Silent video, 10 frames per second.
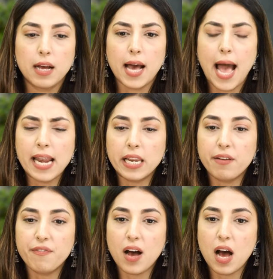and
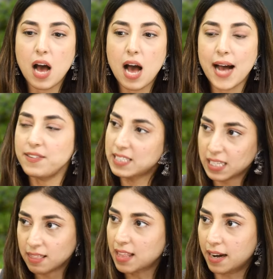if I've
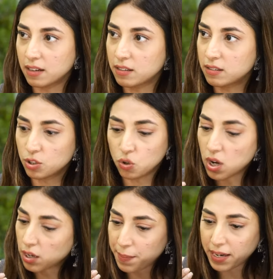seen that, you know,
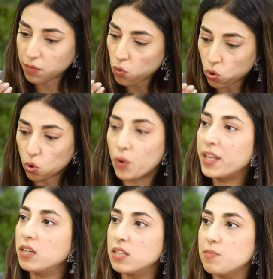agar maine wo
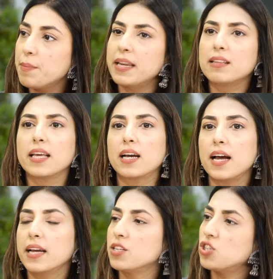growing years mein maine dekha
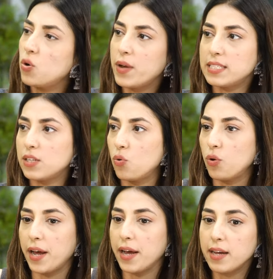hai ki chalo aise ho
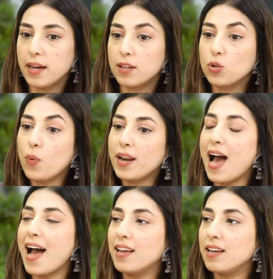raha hai, so when
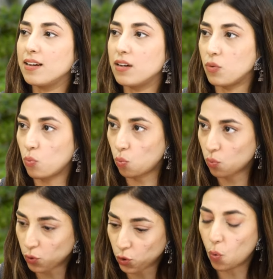I
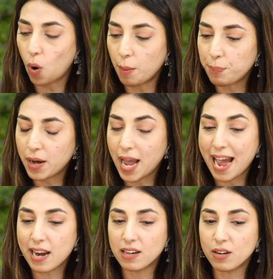grow up
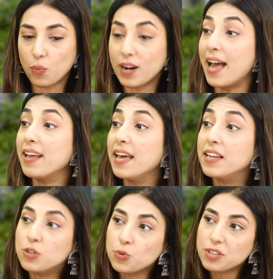and when I get
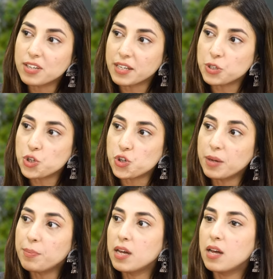into a
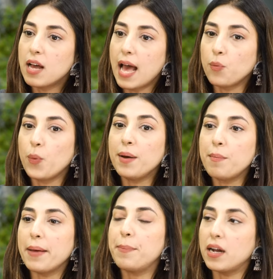relationship and when
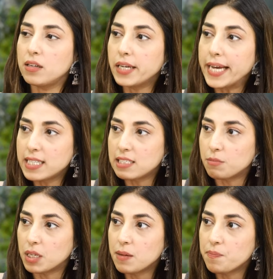my partner hits
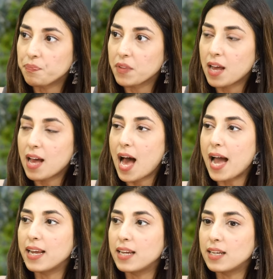me,
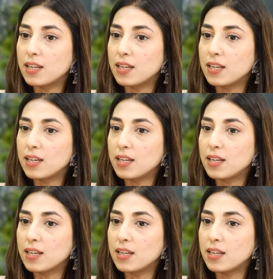I